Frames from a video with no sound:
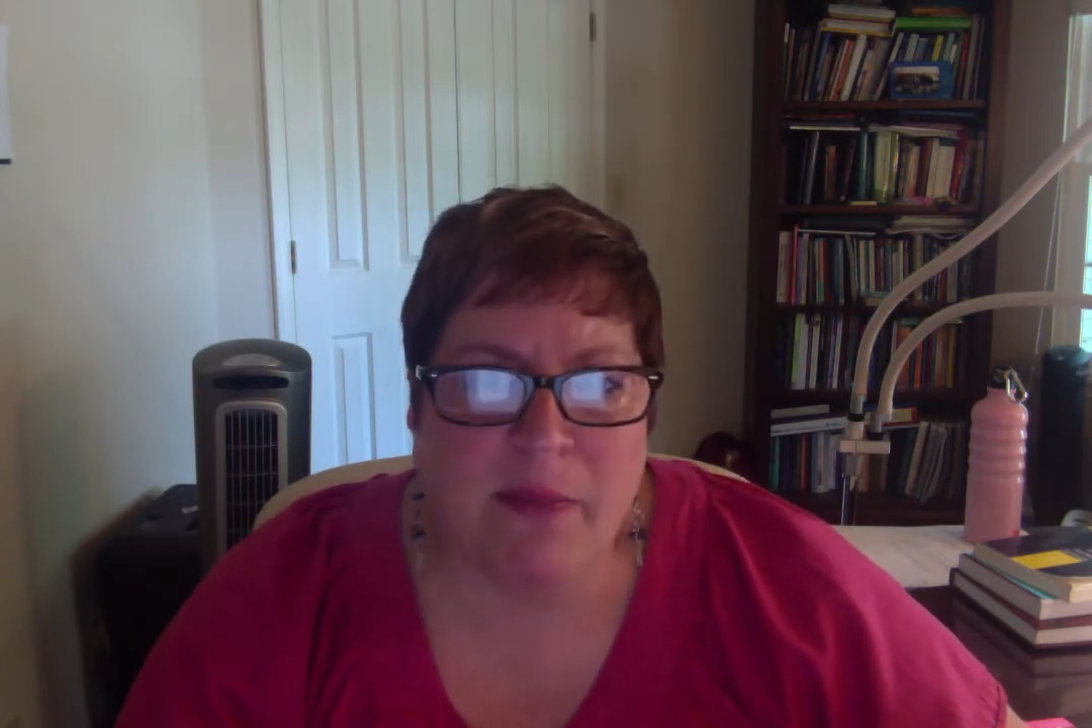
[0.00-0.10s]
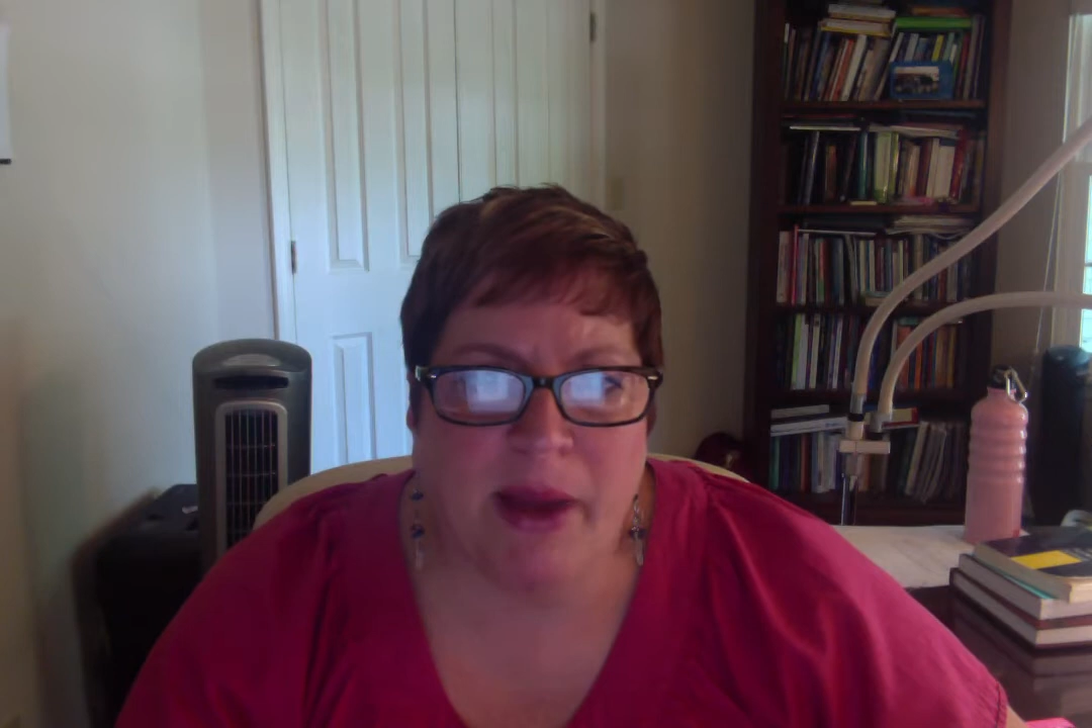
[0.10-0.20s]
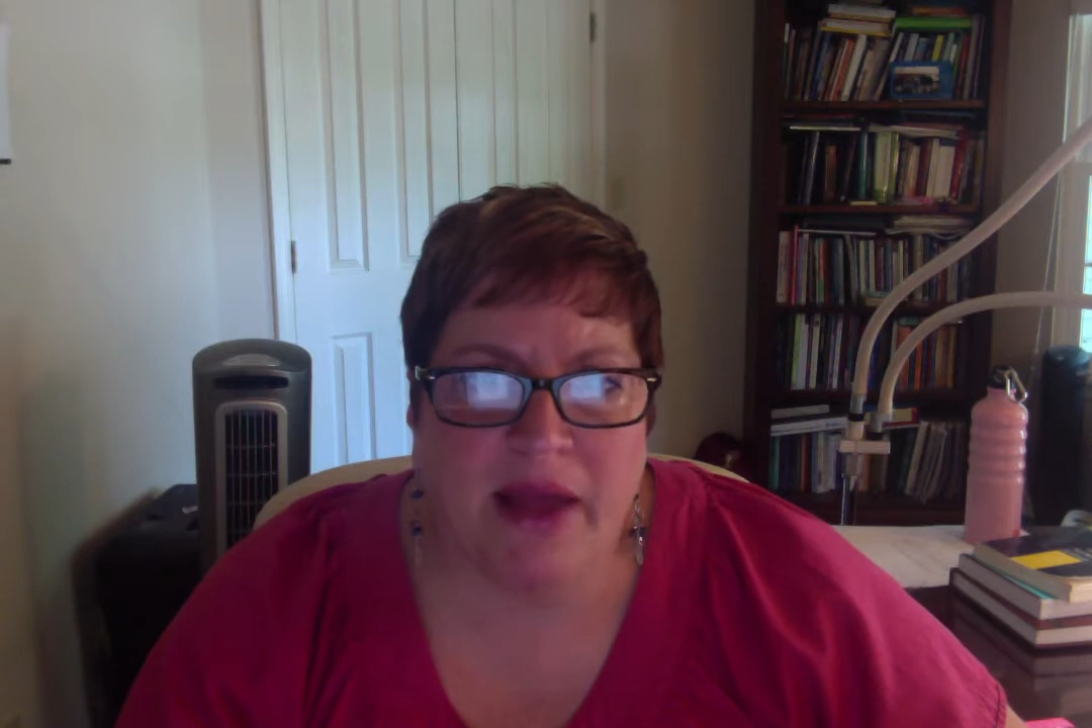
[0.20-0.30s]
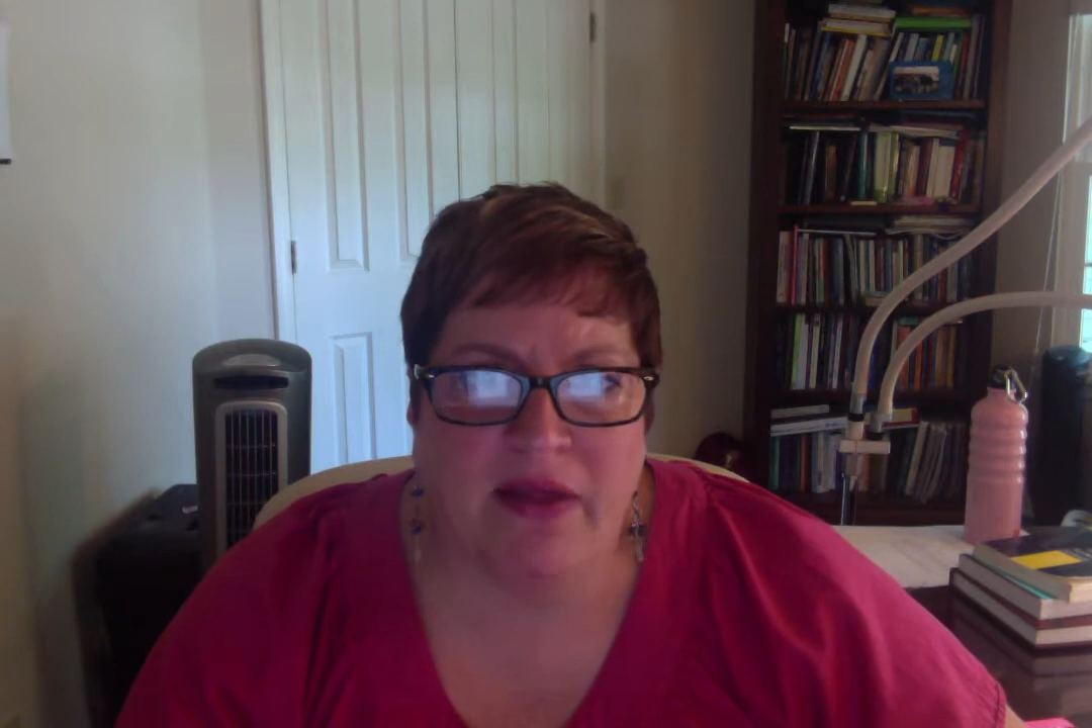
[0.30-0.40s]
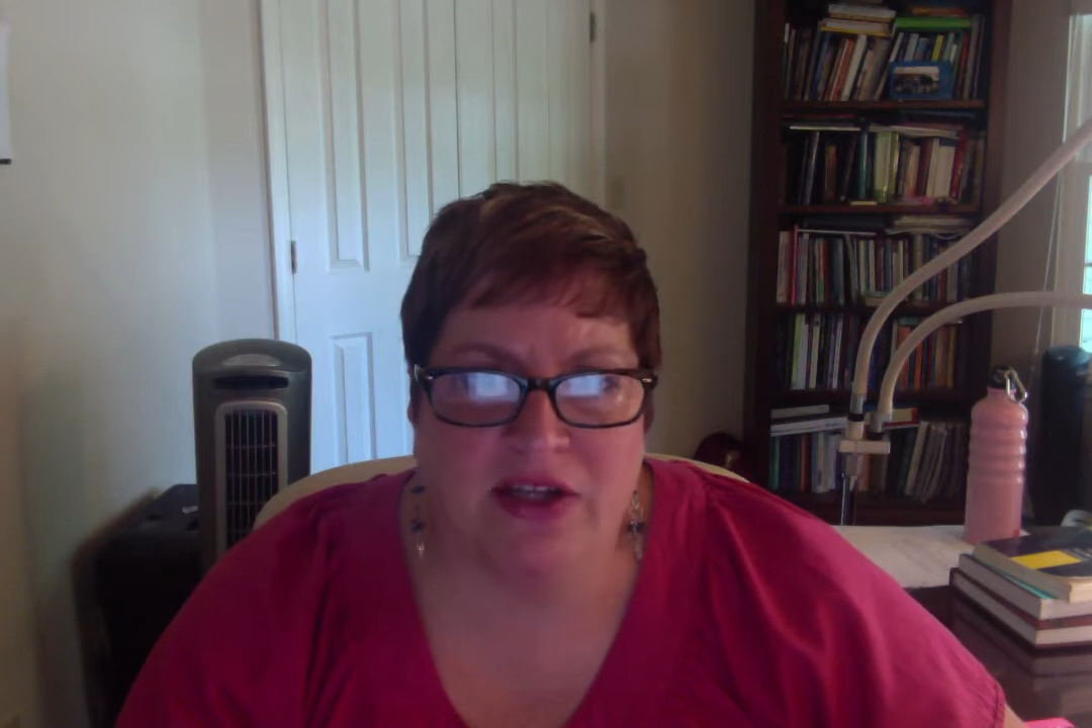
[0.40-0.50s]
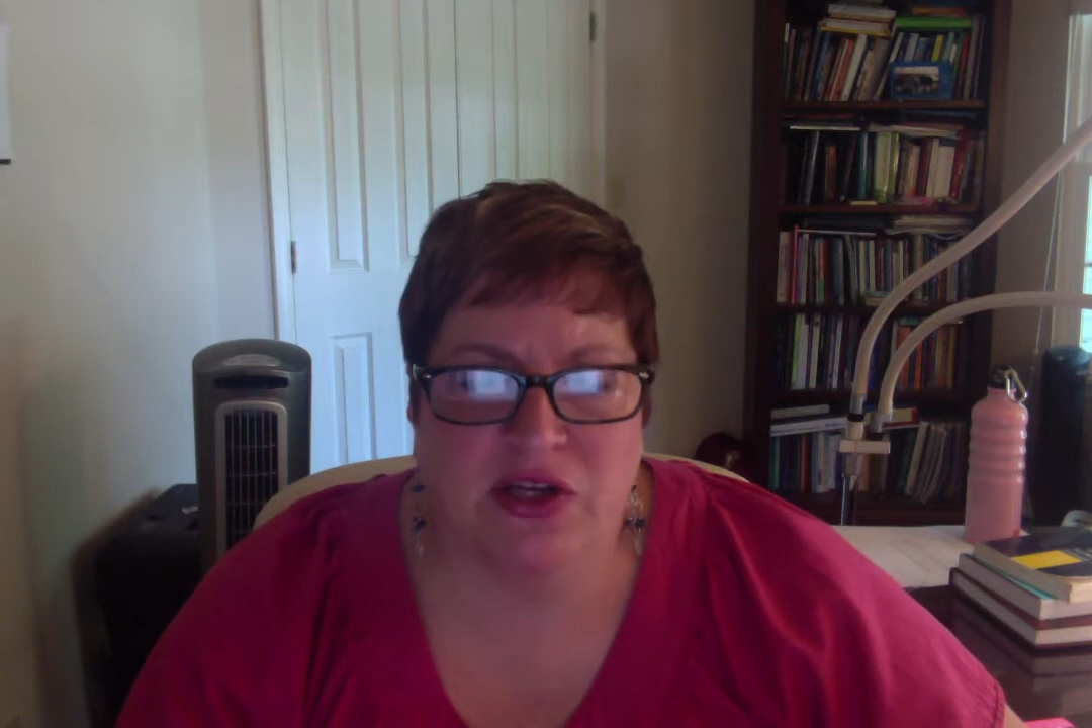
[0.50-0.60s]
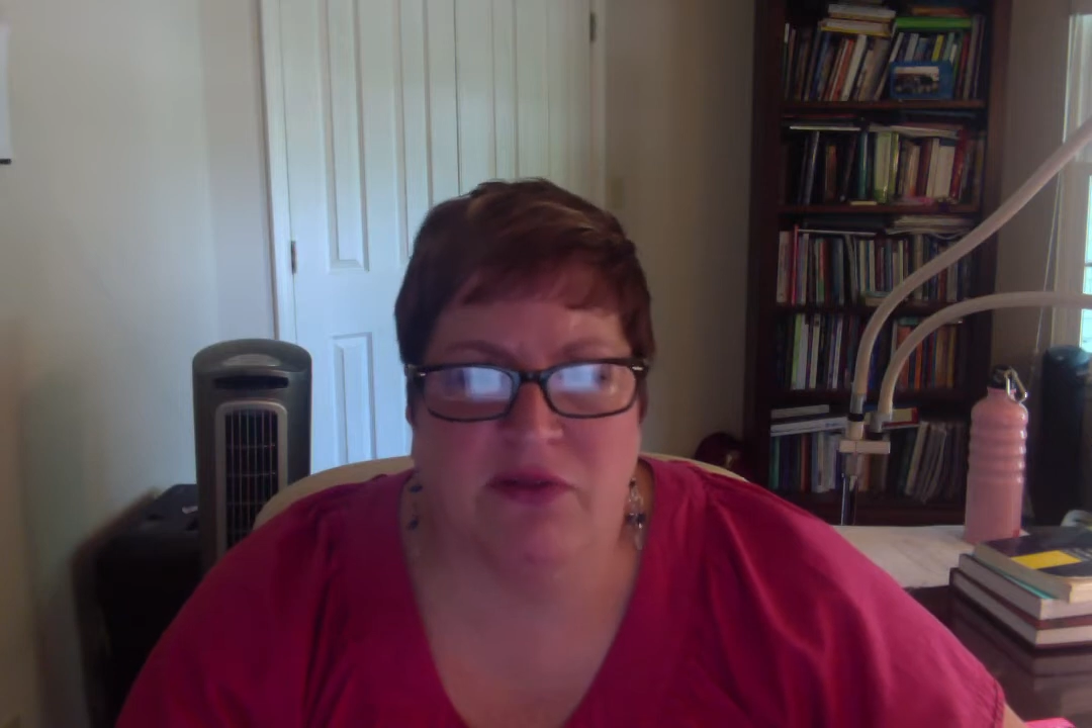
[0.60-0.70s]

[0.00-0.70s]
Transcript: biological